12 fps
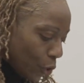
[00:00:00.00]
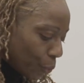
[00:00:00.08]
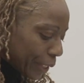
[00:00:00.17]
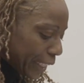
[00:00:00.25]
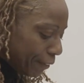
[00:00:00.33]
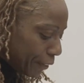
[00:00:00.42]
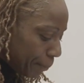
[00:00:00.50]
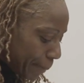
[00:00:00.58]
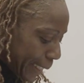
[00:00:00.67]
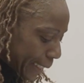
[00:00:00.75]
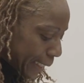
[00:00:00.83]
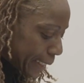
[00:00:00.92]
We're even
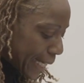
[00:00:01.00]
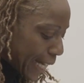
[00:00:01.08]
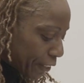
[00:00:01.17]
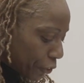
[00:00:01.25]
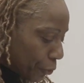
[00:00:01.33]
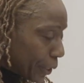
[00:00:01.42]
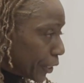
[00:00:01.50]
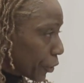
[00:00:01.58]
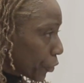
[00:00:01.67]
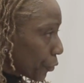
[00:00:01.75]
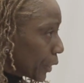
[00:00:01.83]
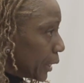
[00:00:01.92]
making national
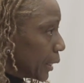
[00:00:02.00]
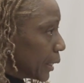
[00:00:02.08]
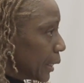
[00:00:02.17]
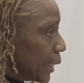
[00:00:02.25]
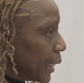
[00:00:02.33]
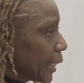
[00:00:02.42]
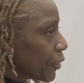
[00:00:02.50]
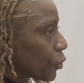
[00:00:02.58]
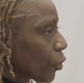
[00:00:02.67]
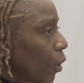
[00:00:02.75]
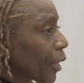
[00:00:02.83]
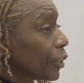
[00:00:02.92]
history as
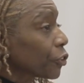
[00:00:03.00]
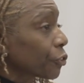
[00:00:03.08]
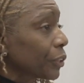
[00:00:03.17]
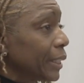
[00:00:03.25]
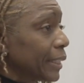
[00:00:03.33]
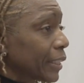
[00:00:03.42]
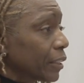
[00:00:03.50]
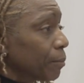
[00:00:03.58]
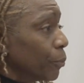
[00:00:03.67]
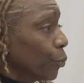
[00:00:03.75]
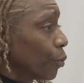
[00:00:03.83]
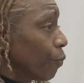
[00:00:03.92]
Talking Trees has
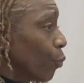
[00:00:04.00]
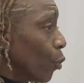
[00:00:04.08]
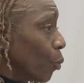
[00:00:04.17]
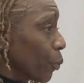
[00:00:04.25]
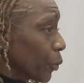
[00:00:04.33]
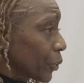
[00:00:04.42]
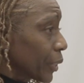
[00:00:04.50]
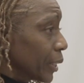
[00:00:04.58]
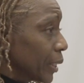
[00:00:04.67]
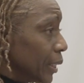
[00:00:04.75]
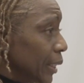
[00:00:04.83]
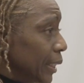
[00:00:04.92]
moved forward
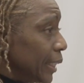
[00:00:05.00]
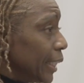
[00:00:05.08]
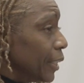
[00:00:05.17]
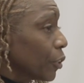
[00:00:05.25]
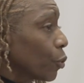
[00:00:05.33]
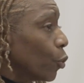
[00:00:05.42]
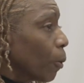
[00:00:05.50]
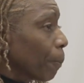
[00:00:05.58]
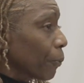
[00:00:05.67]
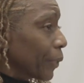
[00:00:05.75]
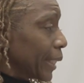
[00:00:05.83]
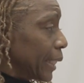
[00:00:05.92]
in
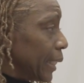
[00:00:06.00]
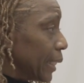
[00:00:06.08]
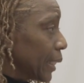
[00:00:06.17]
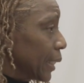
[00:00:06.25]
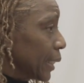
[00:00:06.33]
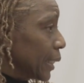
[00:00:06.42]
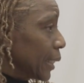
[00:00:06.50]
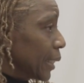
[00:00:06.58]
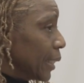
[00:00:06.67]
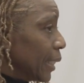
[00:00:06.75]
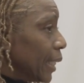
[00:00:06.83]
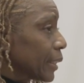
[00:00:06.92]
incorporating
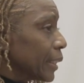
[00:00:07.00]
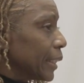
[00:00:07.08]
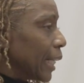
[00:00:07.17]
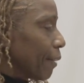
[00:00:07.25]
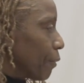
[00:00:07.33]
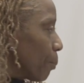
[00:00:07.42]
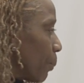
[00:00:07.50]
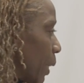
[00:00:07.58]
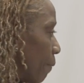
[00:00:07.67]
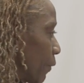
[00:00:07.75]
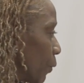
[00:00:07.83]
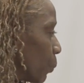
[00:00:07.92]
as a
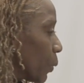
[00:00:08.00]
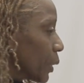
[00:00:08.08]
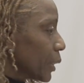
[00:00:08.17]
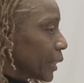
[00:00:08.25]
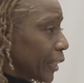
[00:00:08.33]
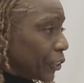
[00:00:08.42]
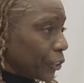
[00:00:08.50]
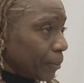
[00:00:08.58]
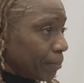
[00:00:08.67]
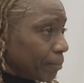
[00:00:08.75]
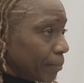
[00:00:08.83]
not-for-profit organization.